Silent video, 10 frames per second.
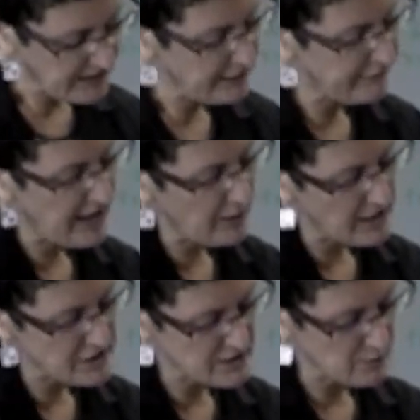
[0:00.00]
The
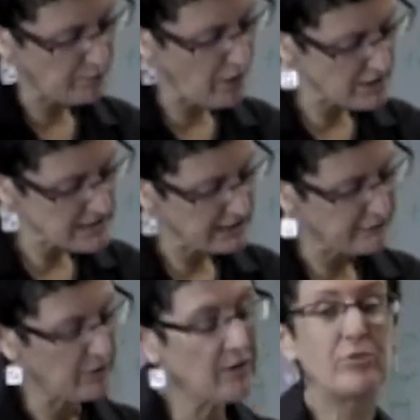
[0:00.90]
evaluations were
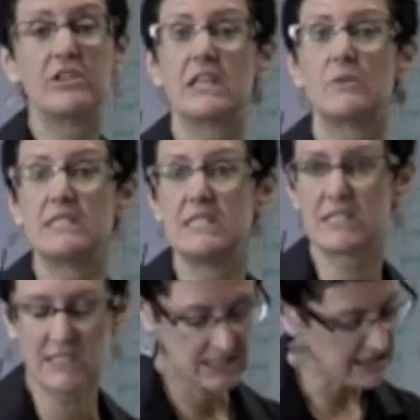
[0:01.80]
positive, but the project was
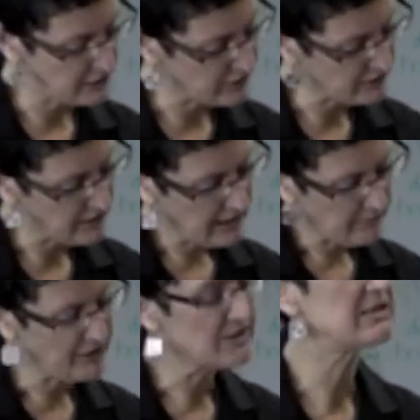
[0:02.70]
discontinued
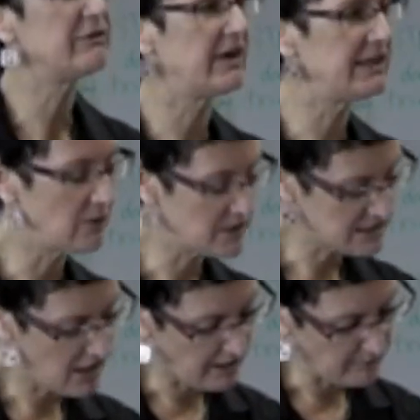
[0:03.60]
because the funding was
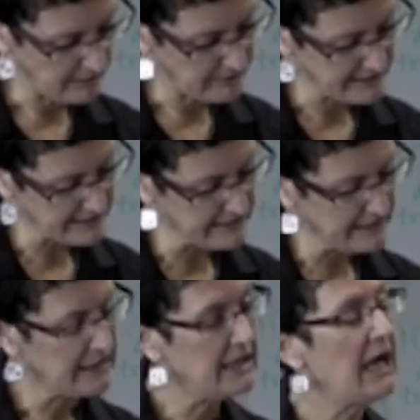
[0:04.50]
time limited.
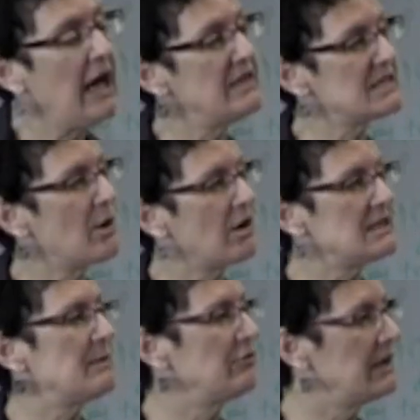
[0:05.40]
This model
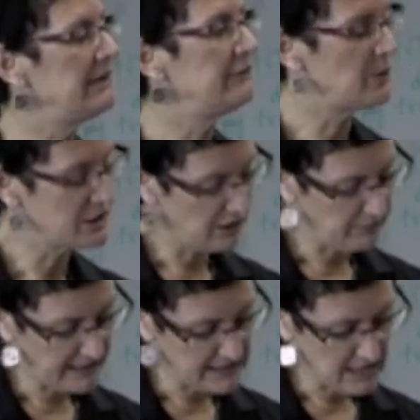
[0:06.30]
has been really influential and
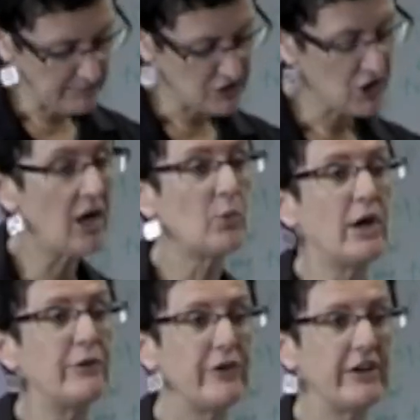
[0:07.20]
picked up in child
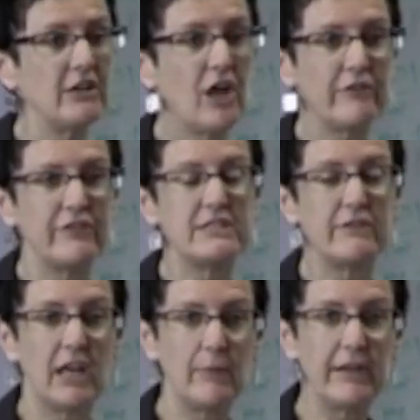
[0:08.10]
welfare and a lot of the
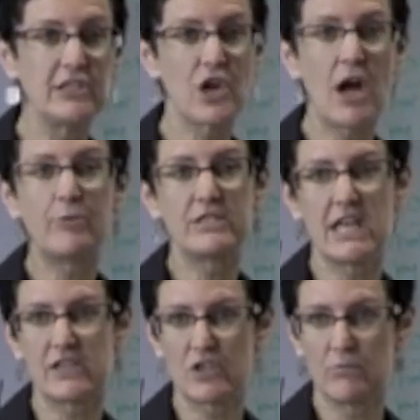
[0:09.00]
developing child
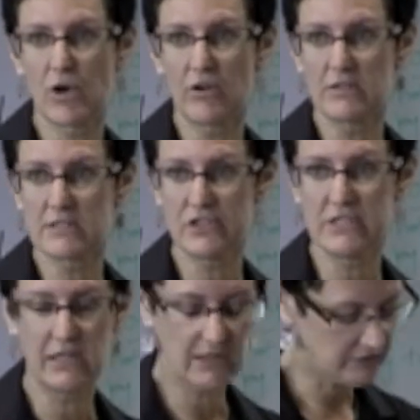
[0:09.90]
protection models
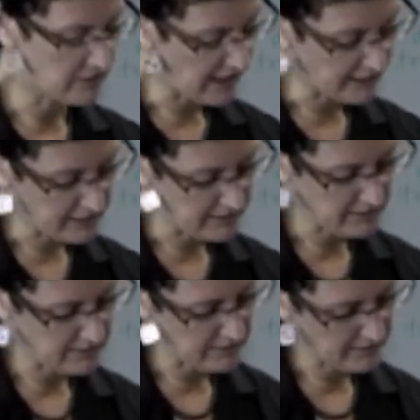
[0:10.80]
using uh,
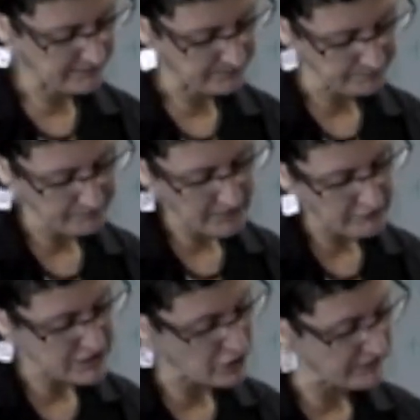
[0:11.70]
um,
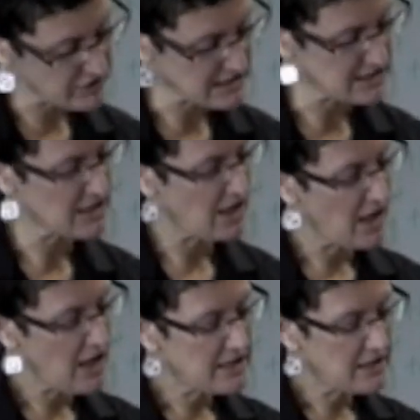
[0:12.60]
restorative justice
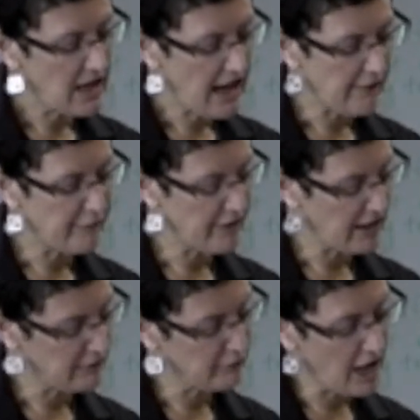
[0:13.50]
have
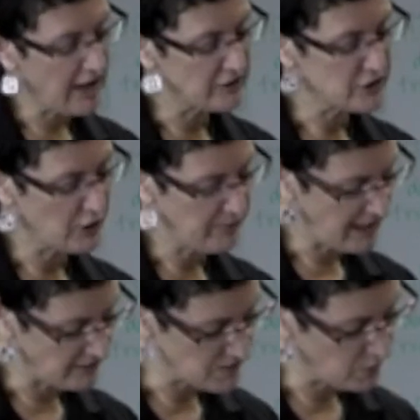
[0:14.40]
uh, relied on Joan
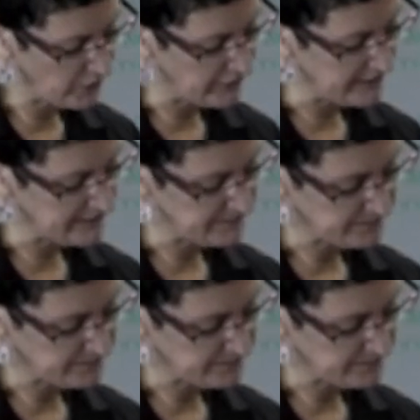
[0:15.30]
Pennell's work.